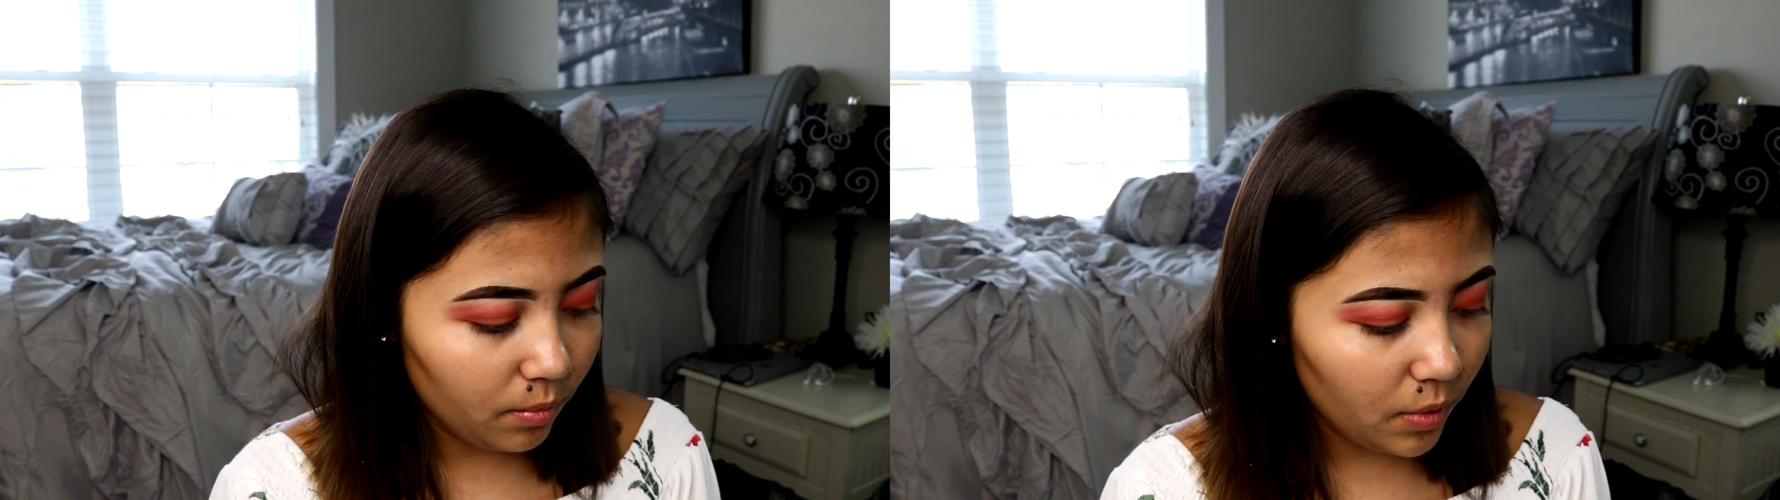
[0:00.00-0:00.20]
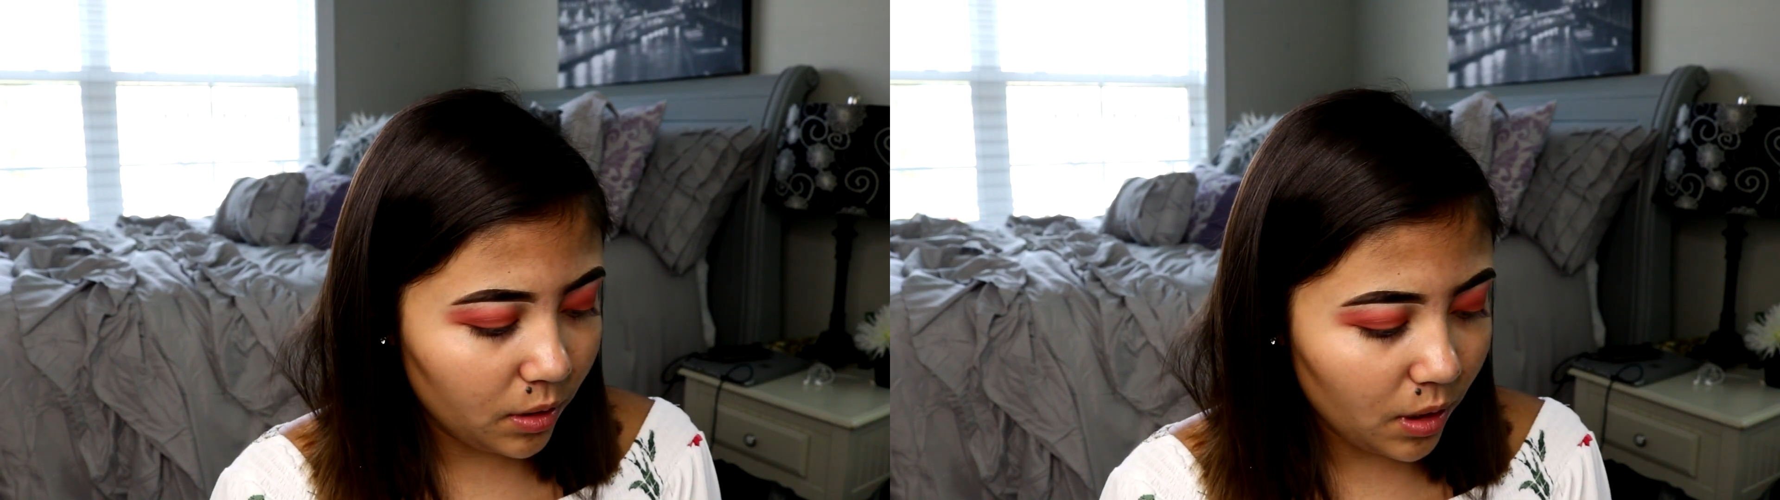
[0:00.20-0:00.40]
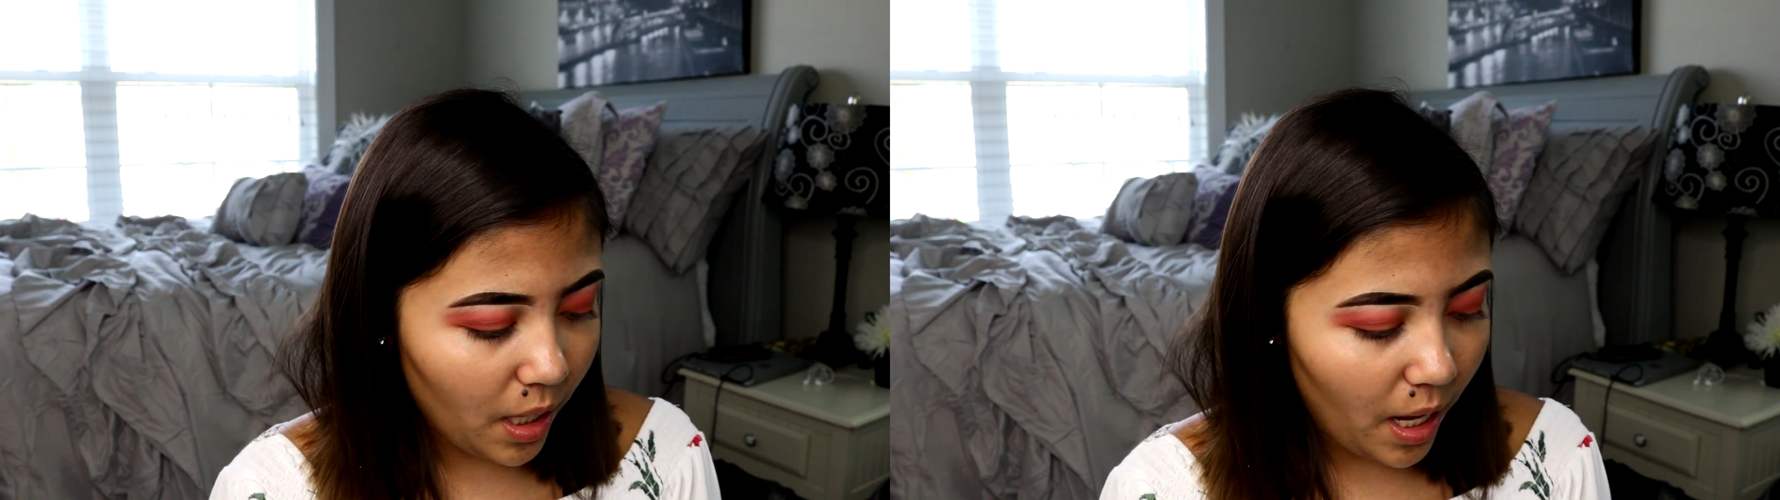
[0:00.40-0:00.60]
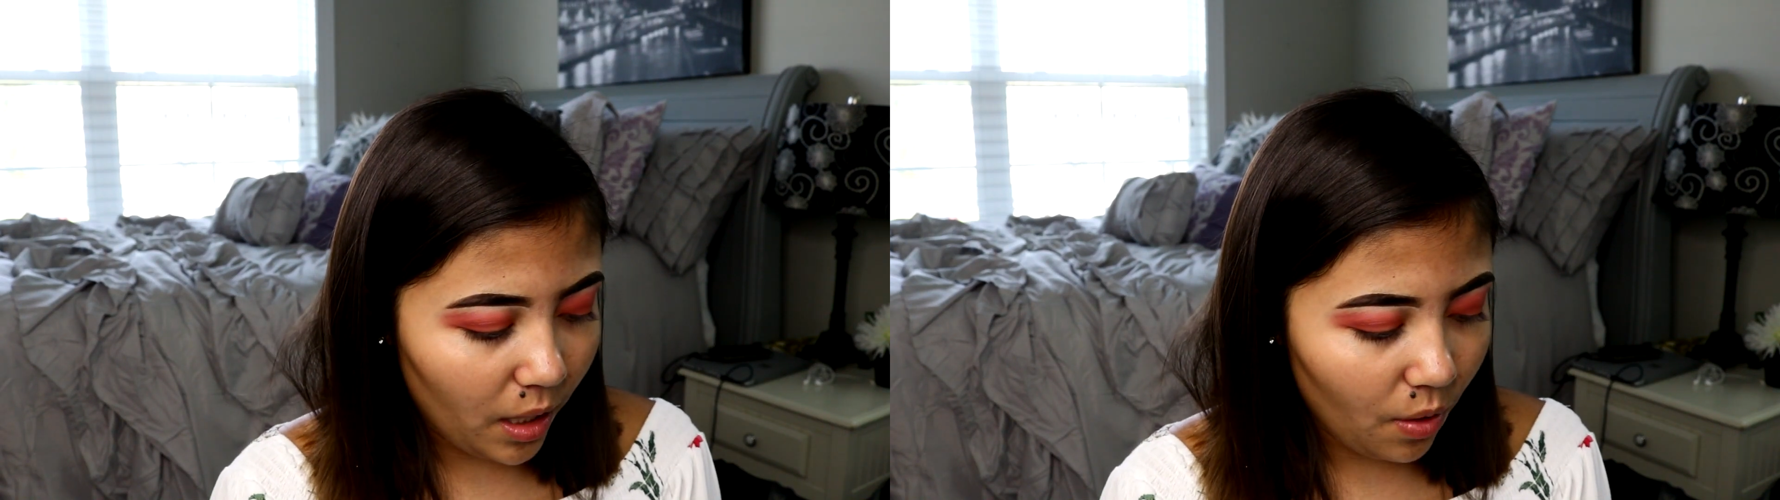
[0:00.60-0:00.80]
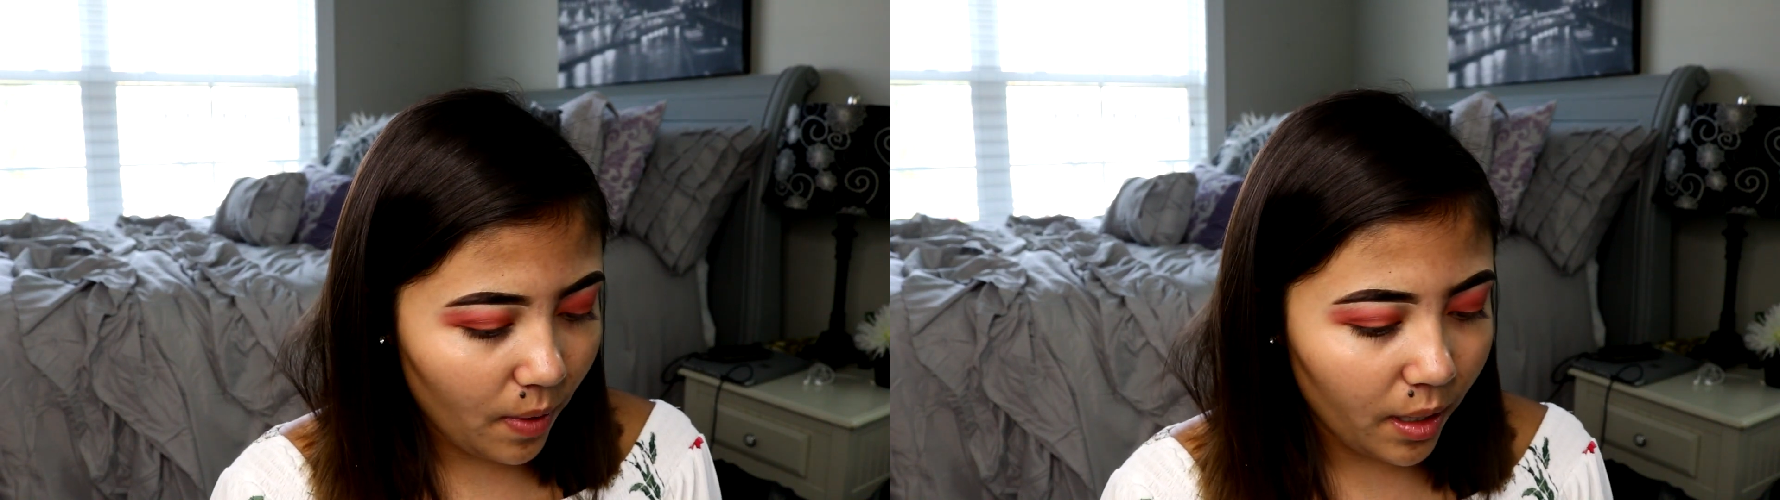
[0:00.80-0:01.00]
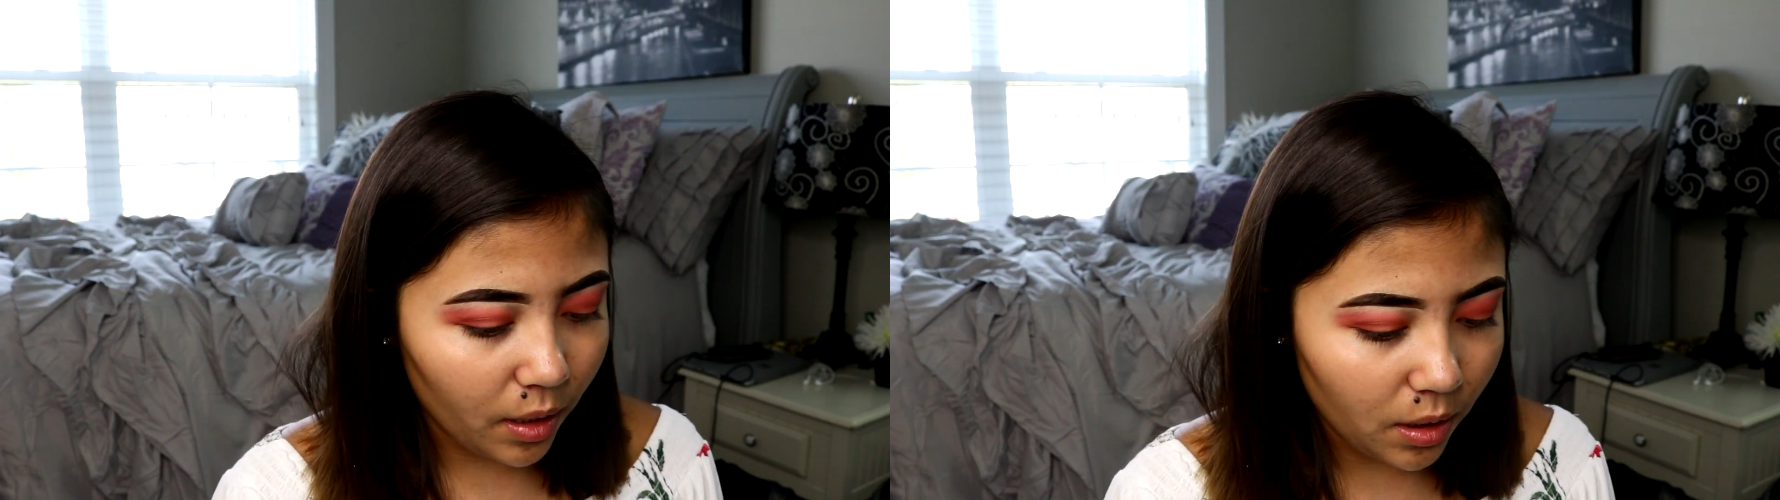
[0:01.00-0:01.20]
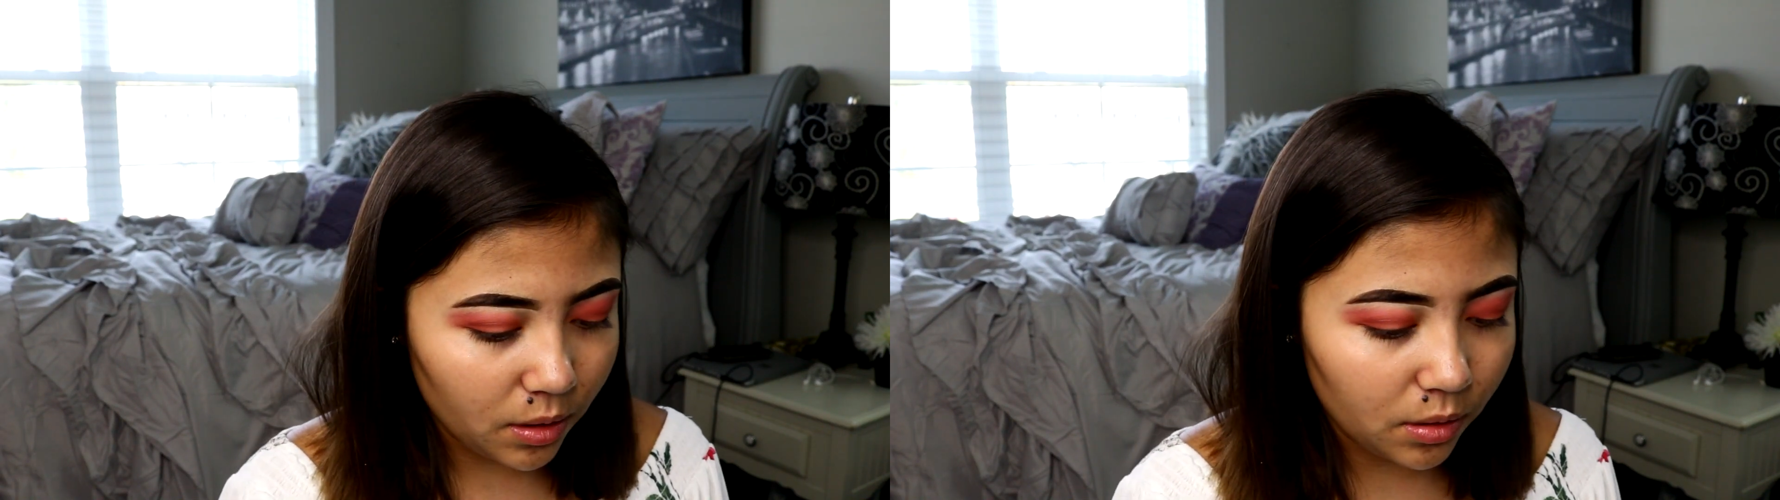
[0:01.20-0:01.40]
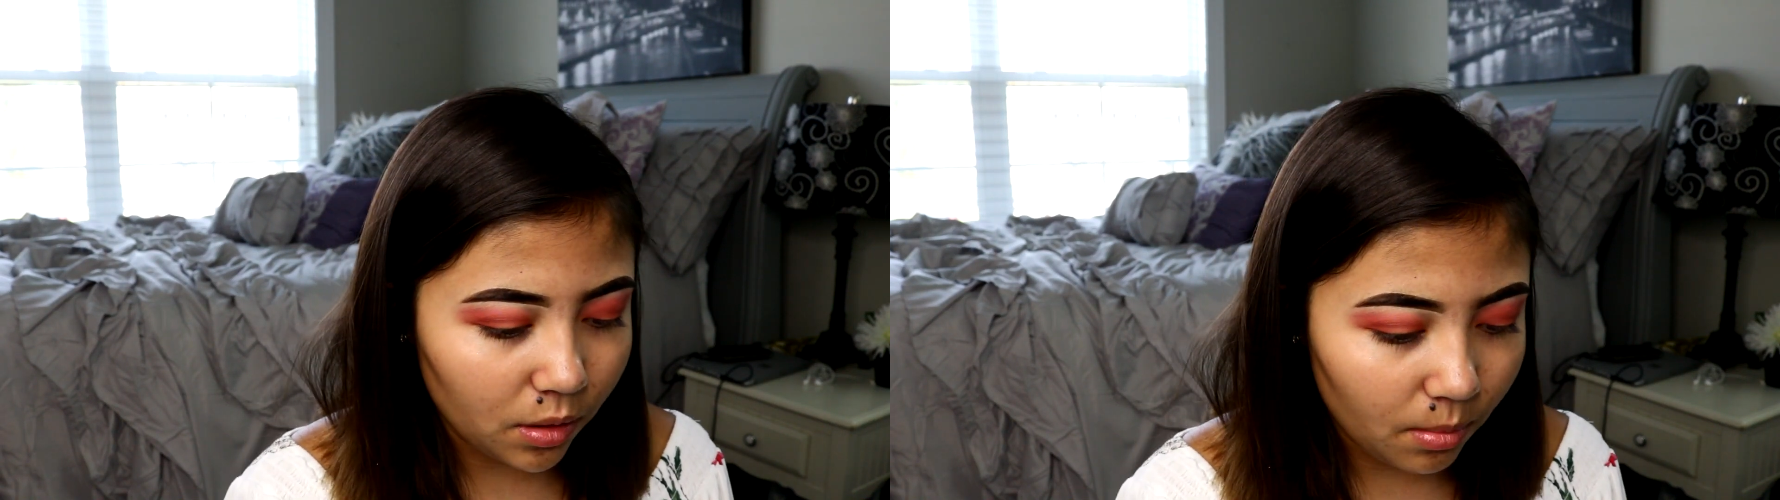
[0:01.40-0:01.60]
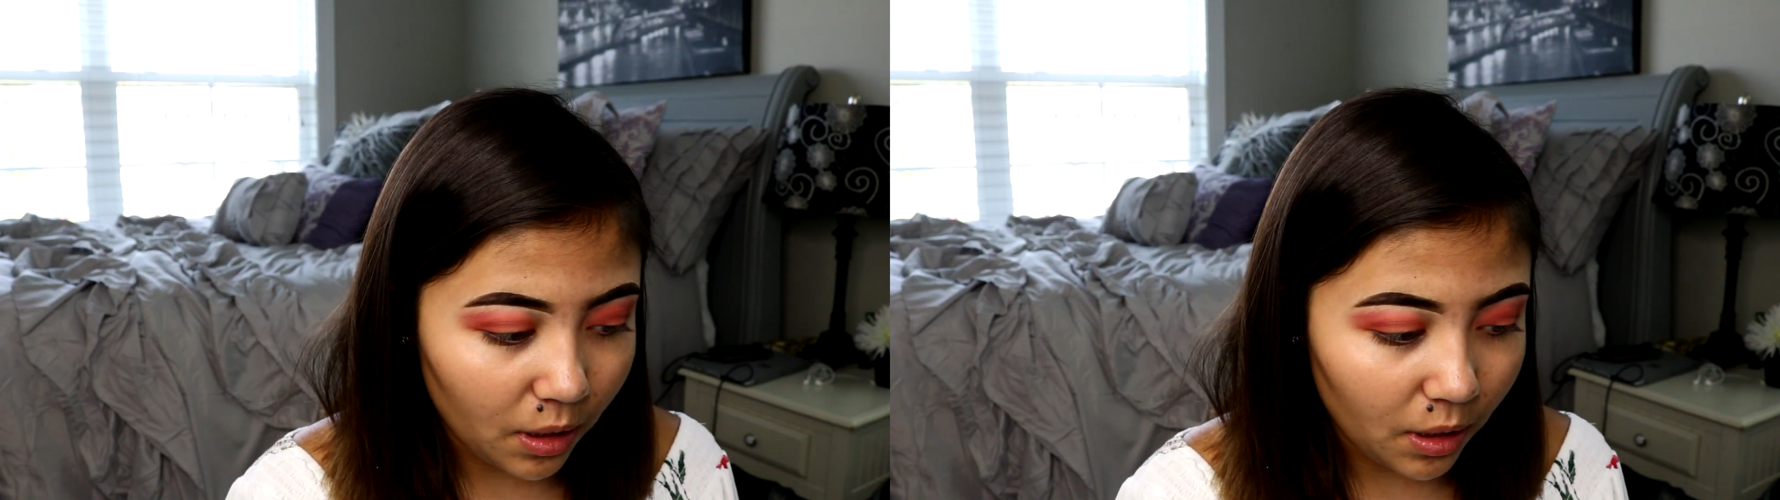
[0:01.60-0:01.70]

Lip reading: into a halo eye because it's going to